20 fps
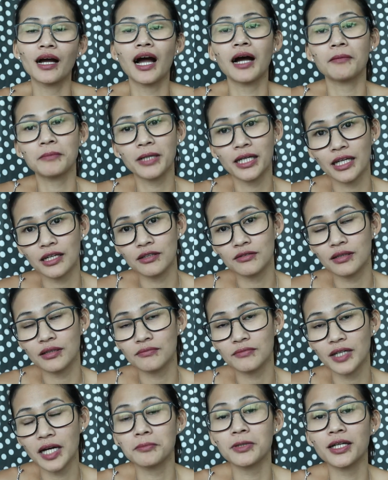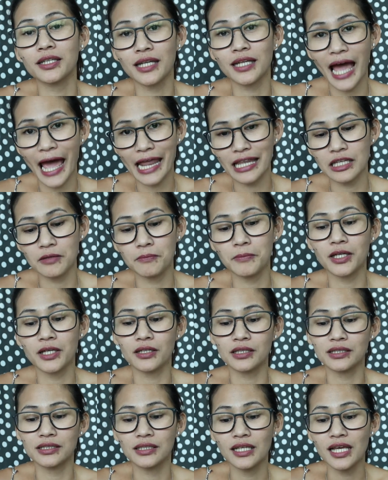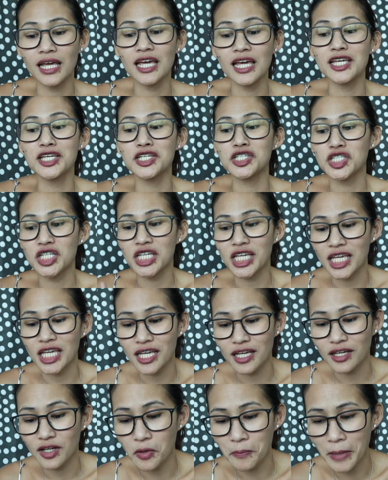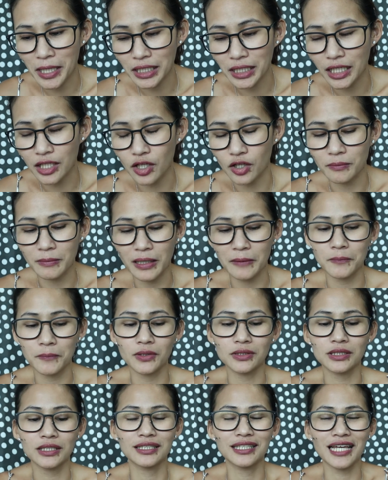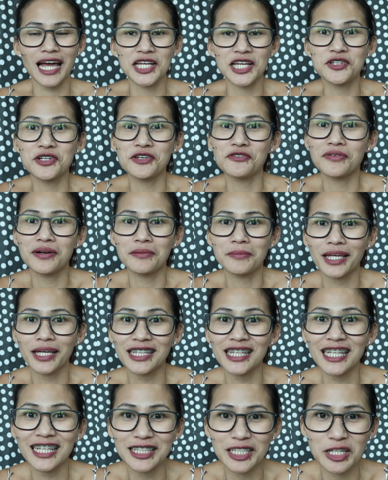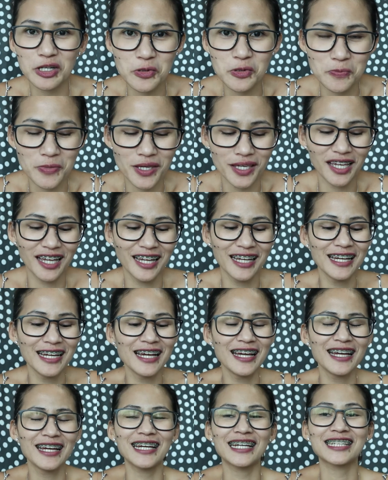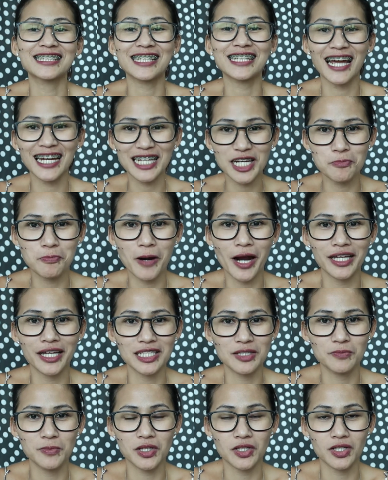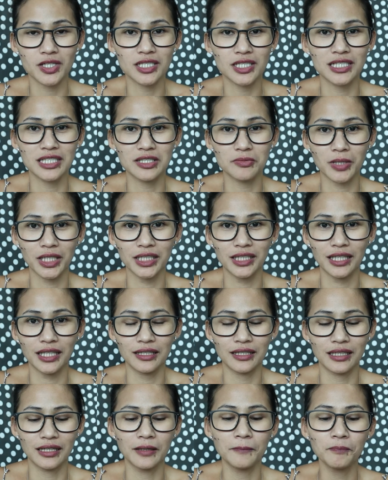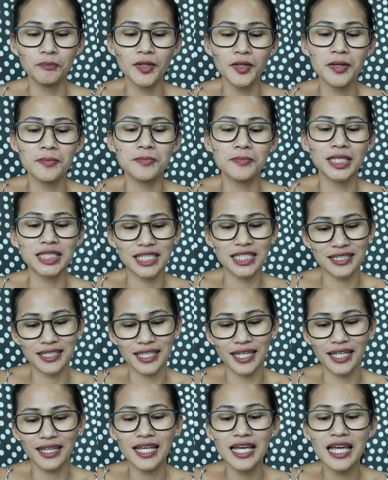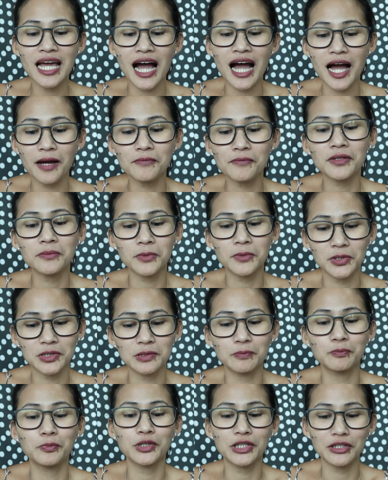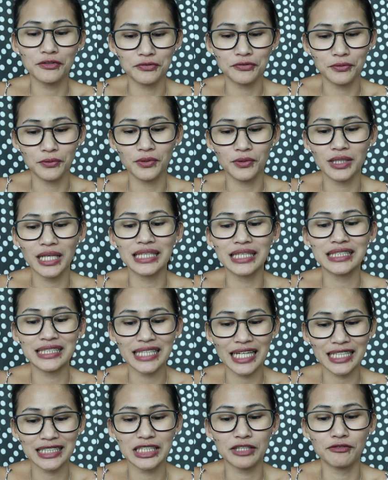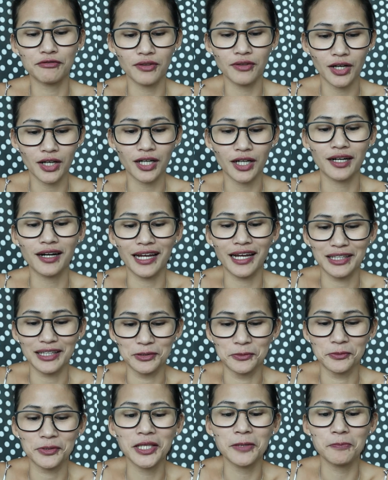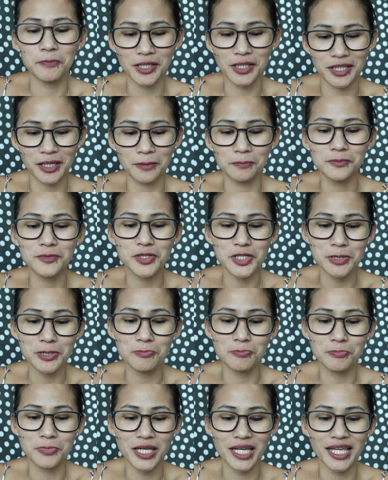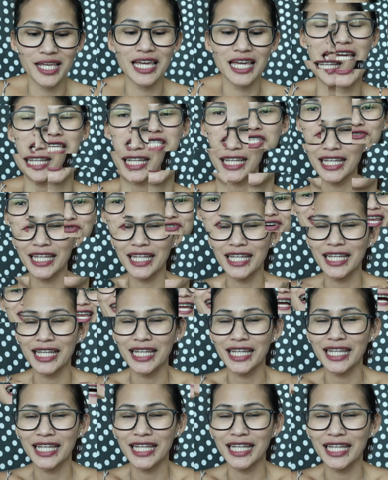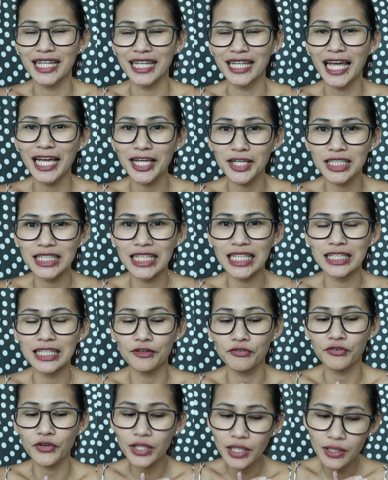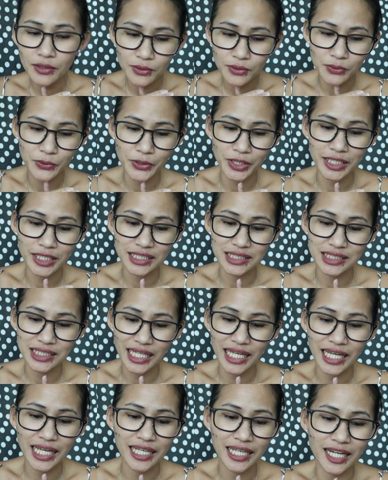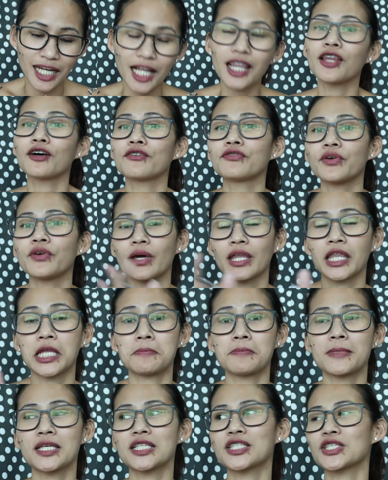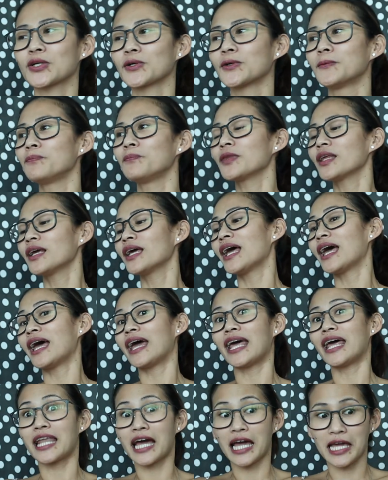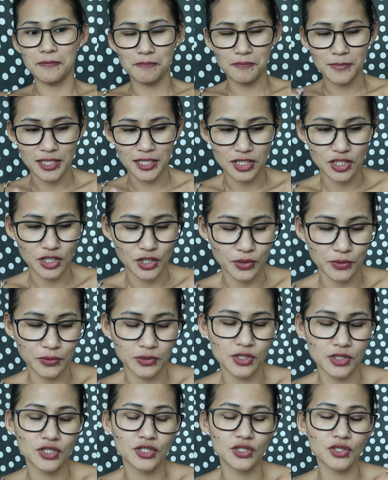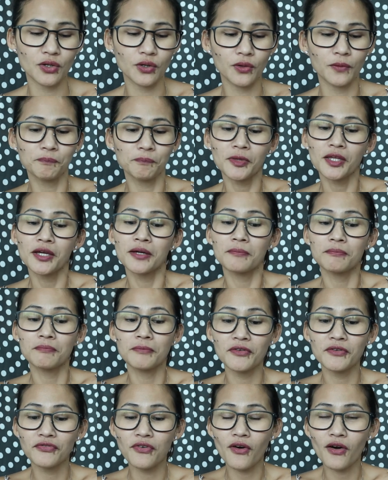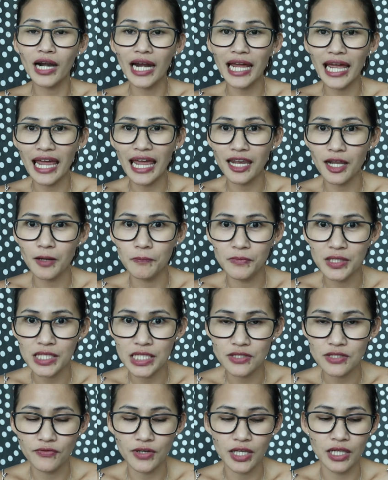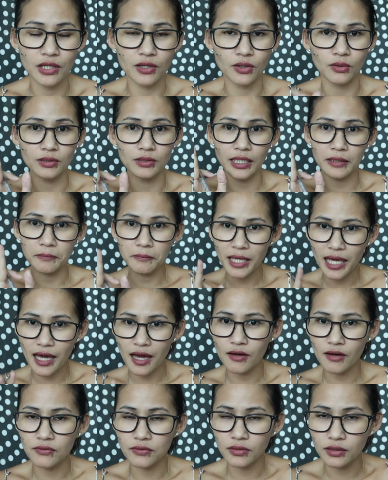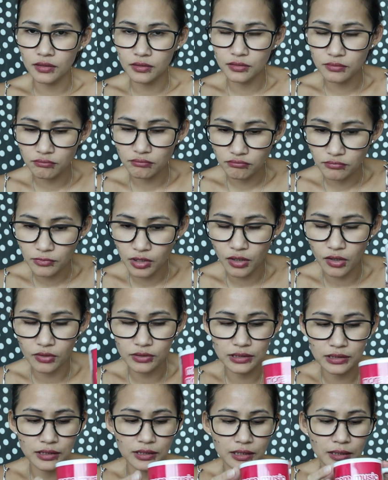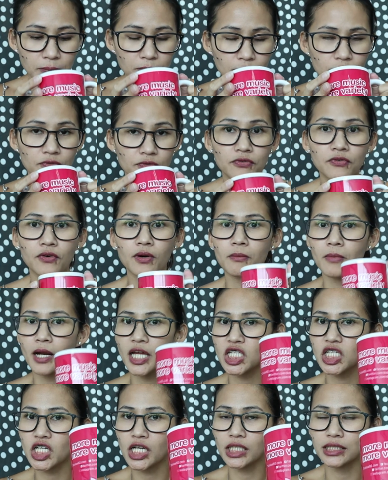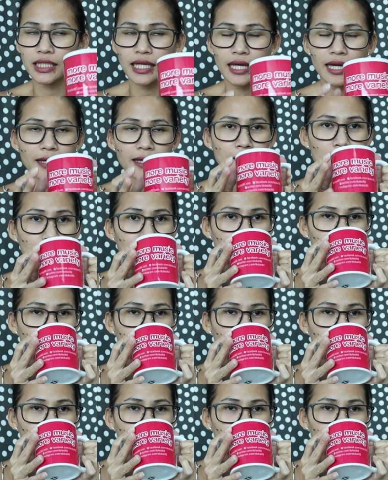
I'm gonna add it because she commented on my post. It's actually from my tita Ruby. It's kind of biased because she's my tita, but she said, I'm the most beautiful and sexy vlogger I know. Keep it up, dream big, it's free. Yes. Thank you, tita, for the good words, and I love you and I miss you. So before I end up this video, let me have a long sip for my chate.